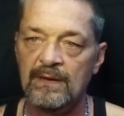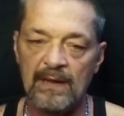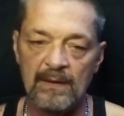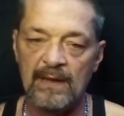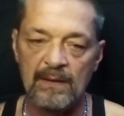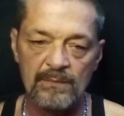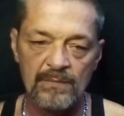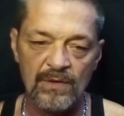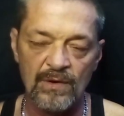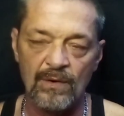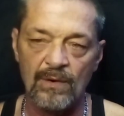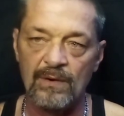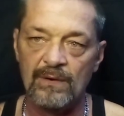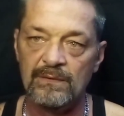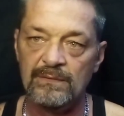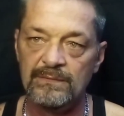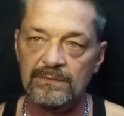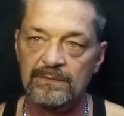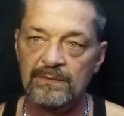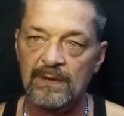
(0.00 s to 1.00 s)
and I'm
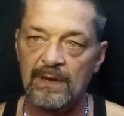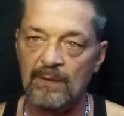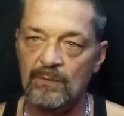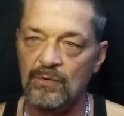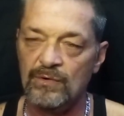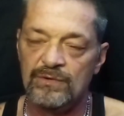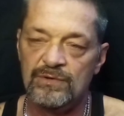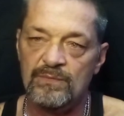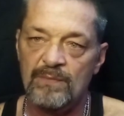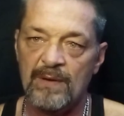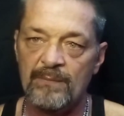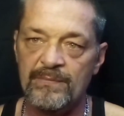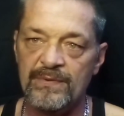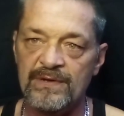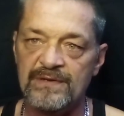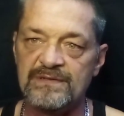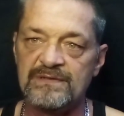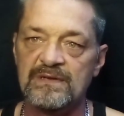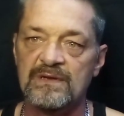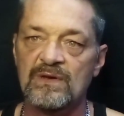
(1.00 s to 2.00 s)
there, I'm going to do my
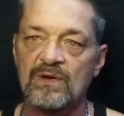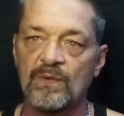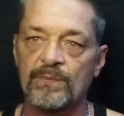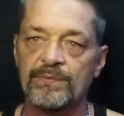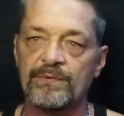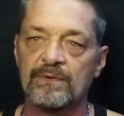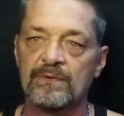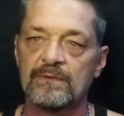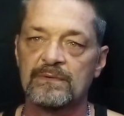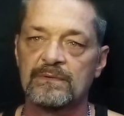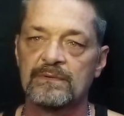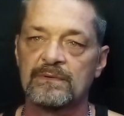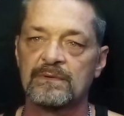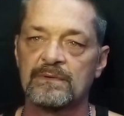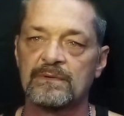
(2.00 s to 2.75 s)
best to help you.